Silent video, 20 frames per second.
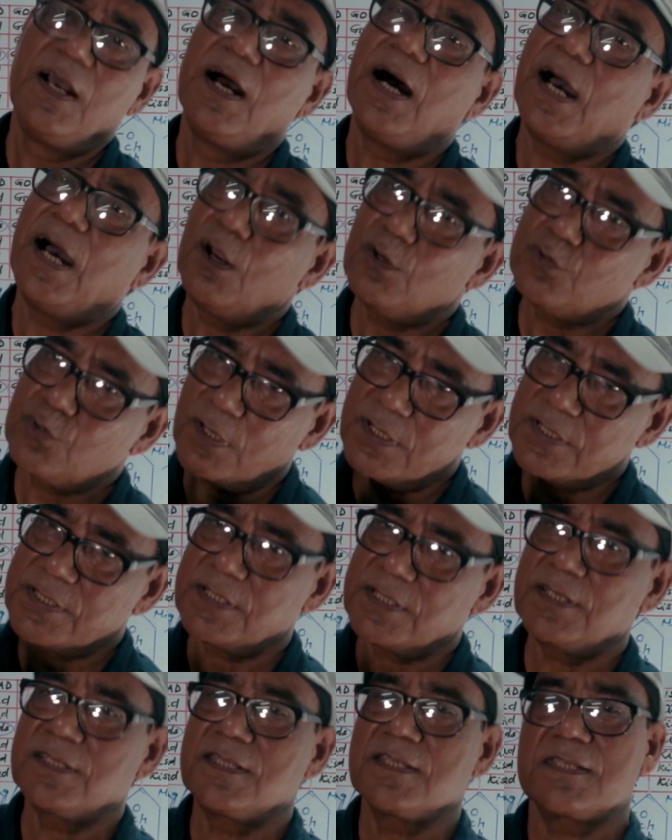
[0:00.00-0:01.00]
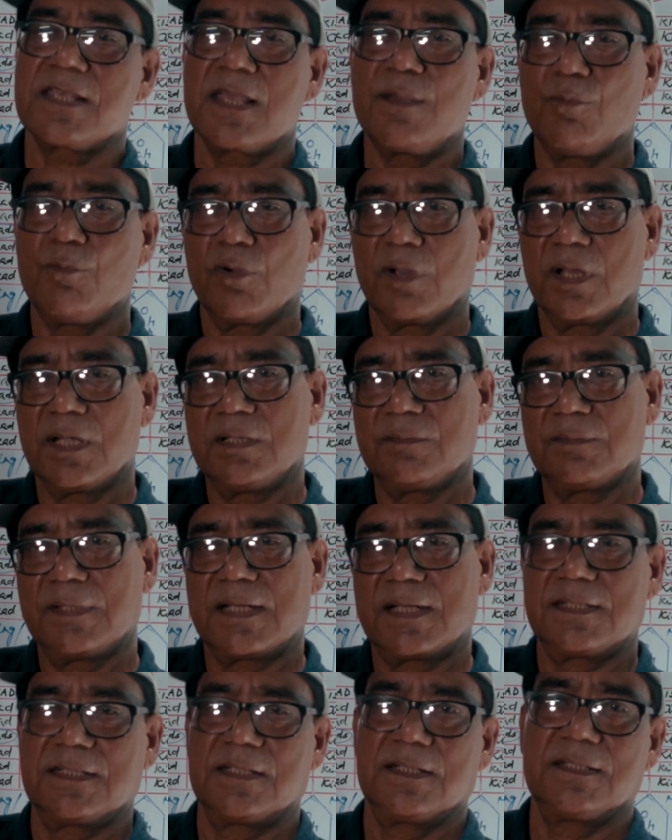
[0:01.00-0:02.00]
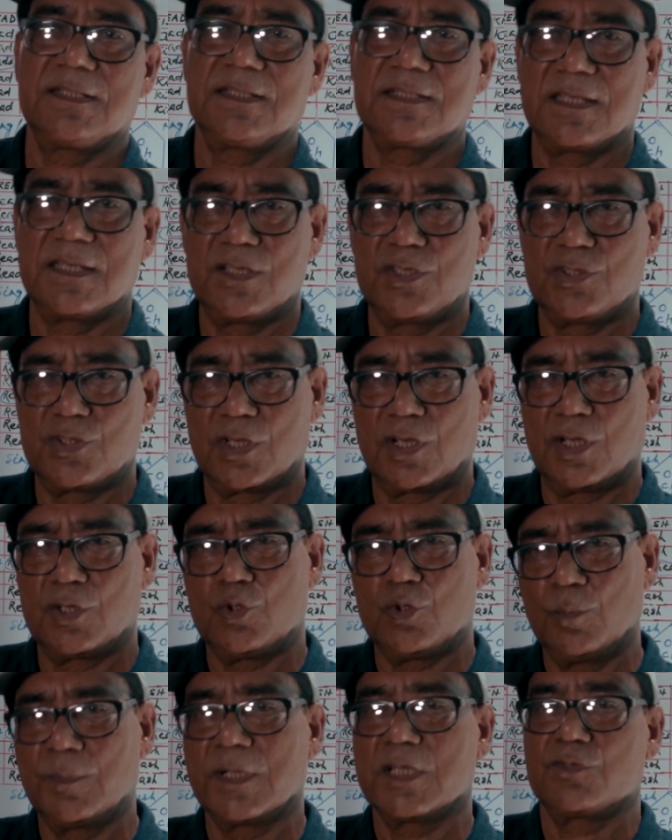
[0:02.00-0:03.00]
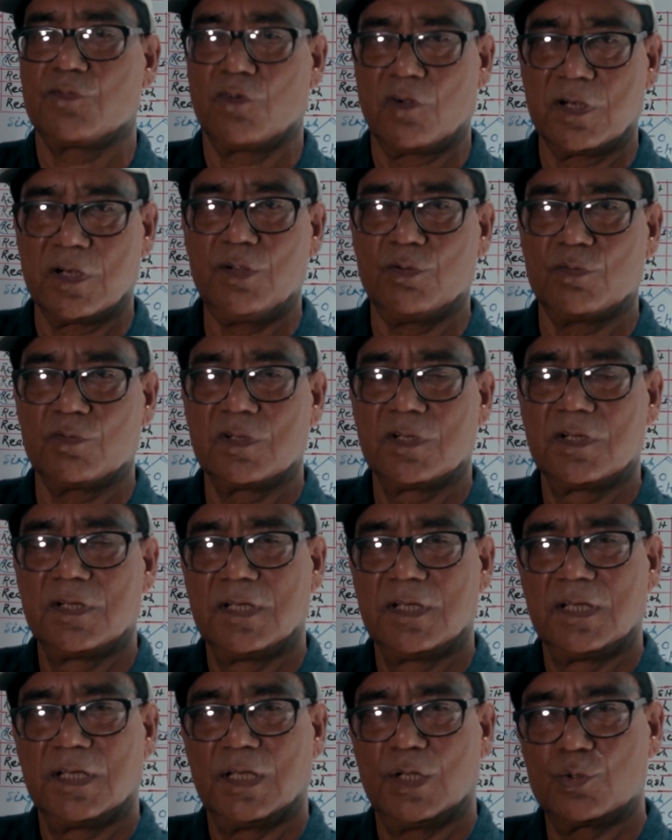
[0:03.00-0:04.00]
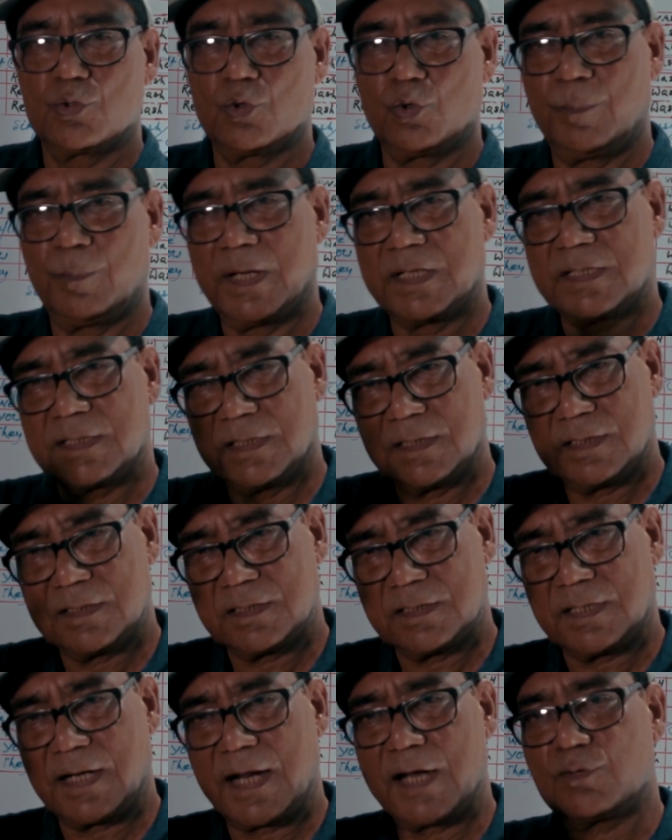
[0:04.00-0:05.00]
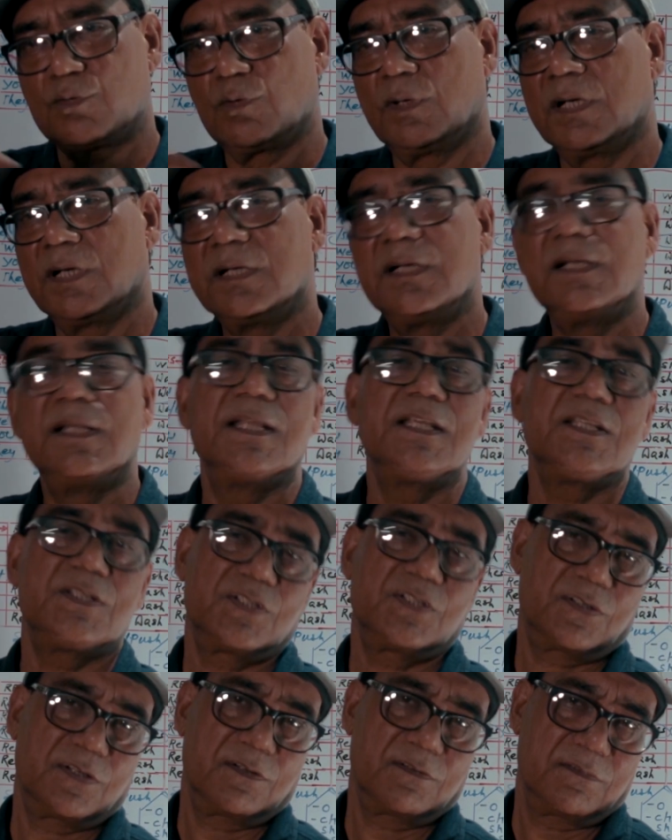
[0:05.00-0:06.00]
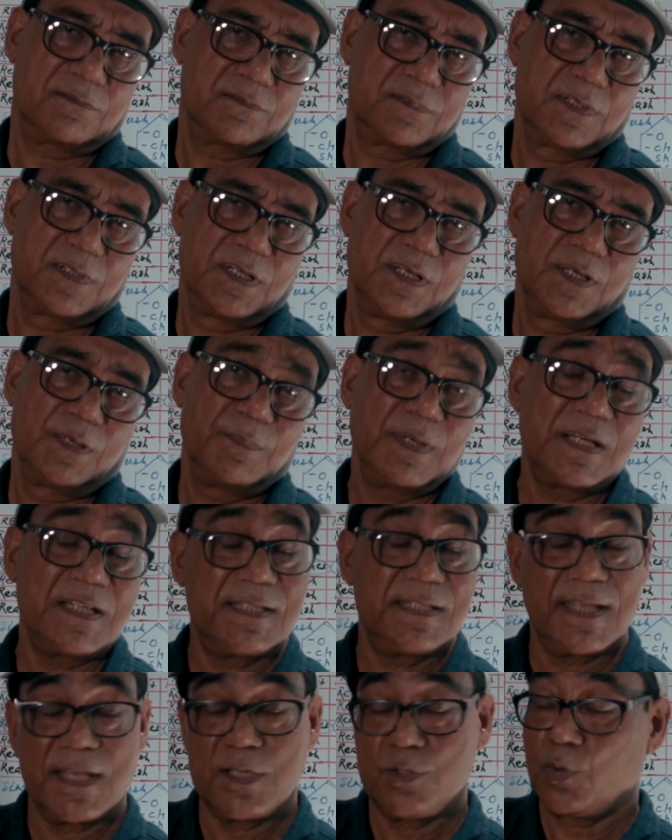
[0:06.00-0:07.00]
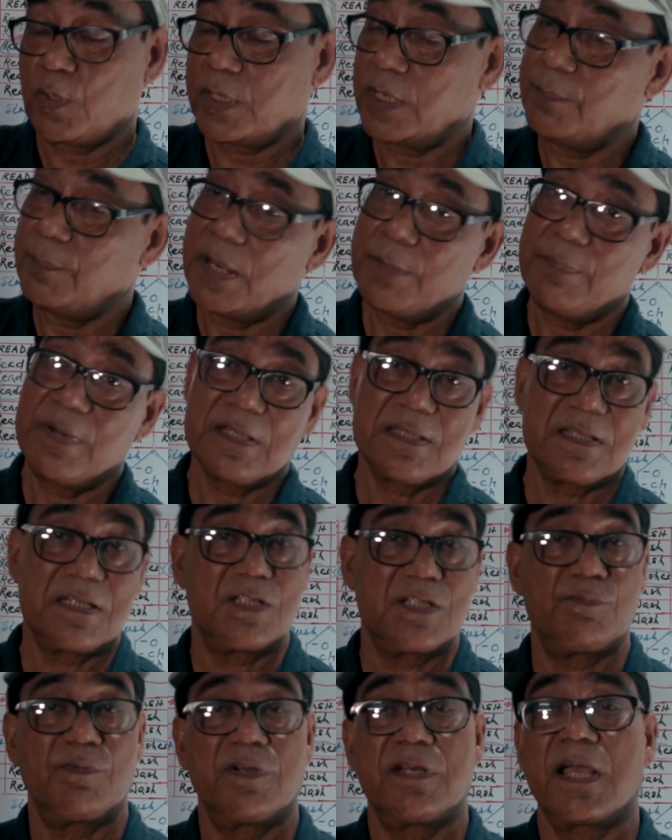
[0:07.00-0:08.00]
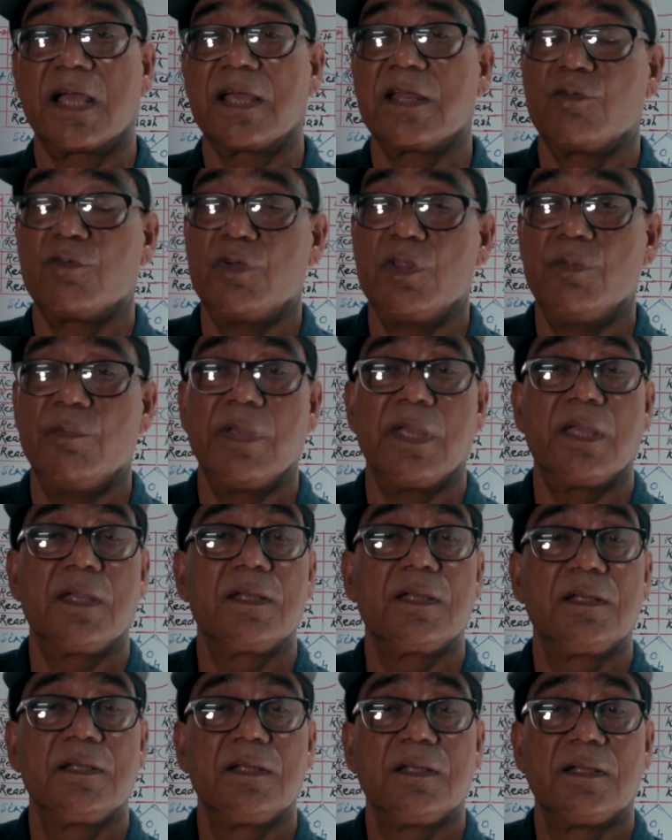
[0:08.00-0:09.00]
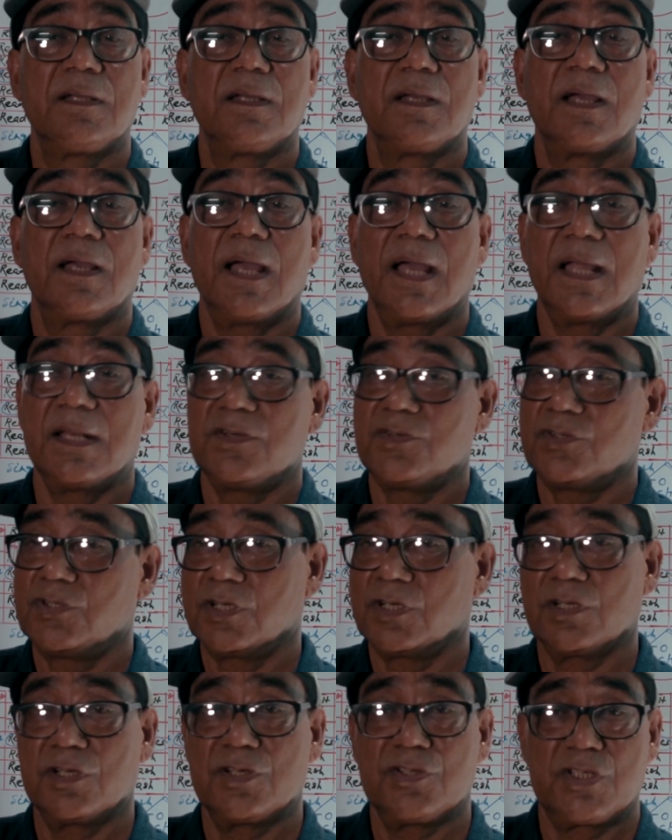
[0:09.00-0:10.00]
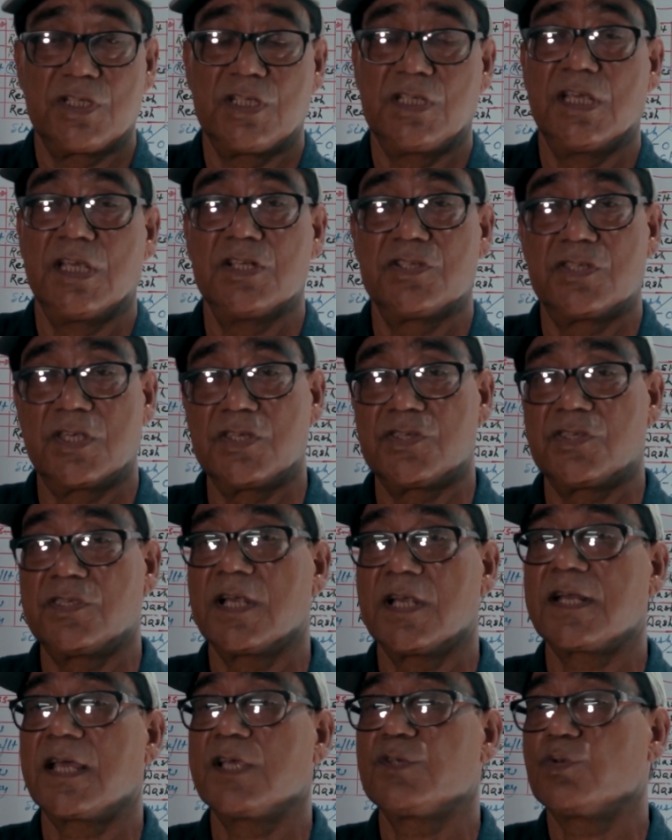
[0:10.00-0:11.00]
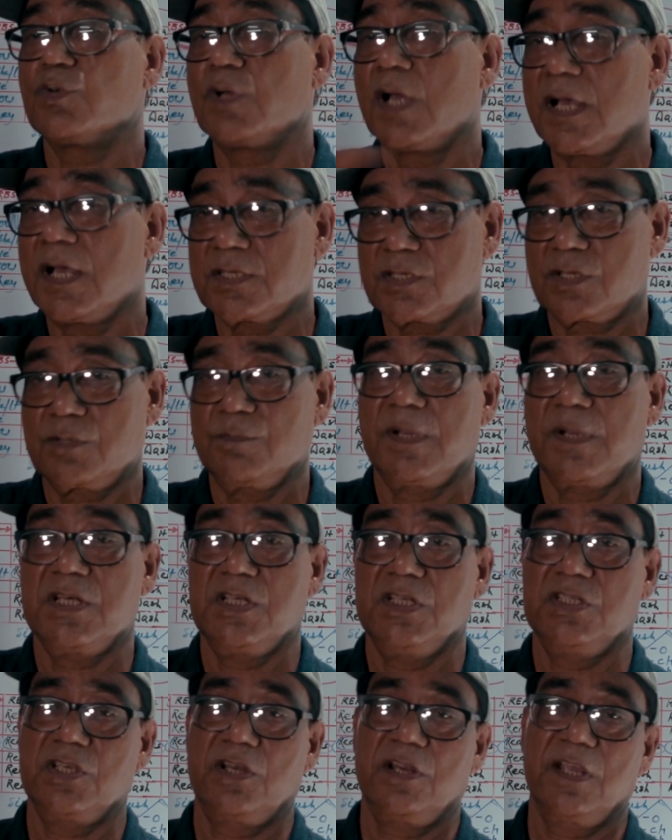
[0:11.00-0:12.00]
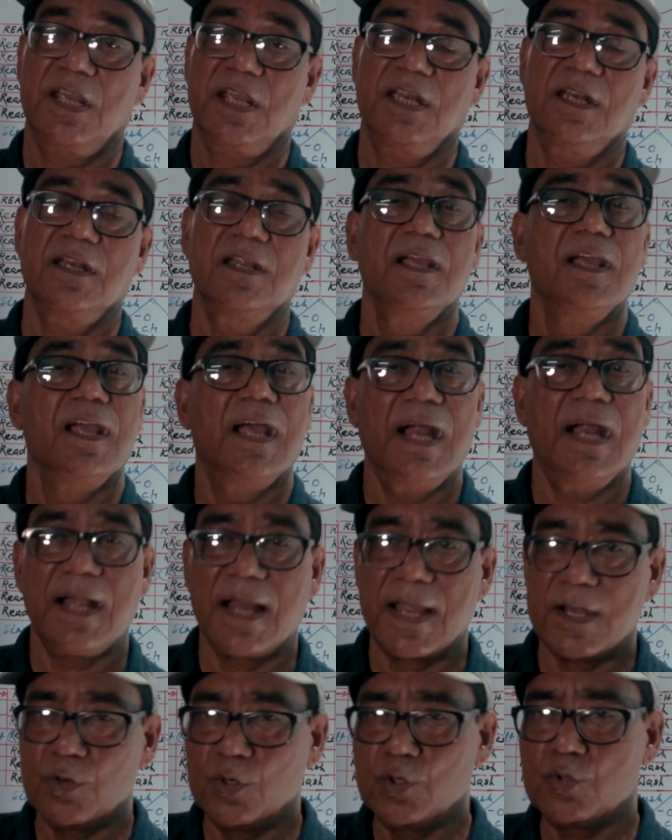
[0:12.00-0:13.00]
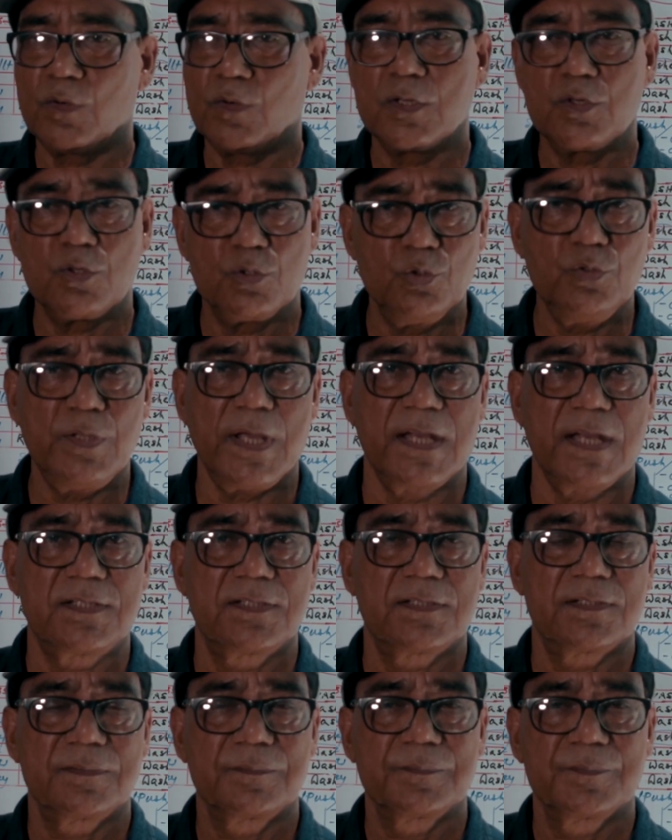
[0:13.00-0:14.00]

I also answered the same way that this is too much for you. You should better try to learn this. But he says, okay, my mother is very angry with me and she insists that I should ask my teacher again, and I don't want to do that.